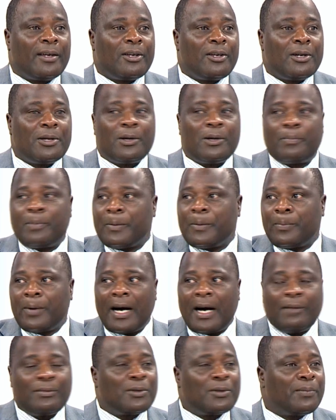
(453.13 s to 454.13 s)
You know, people
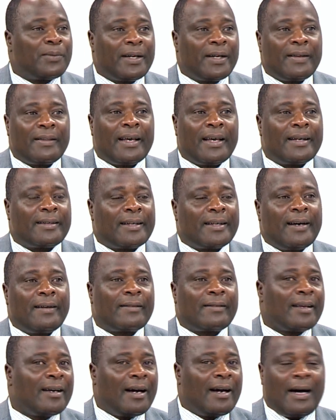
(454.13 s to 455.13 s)
have to bring their
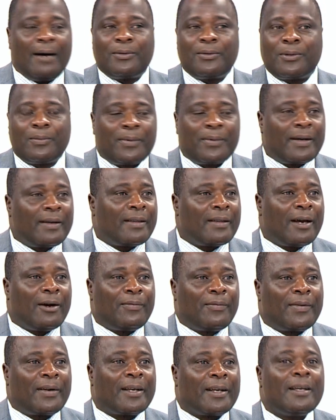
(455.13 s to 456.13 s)
tithes, have to bring their
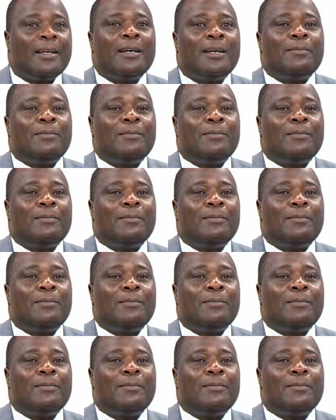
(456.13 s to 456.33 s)
offering.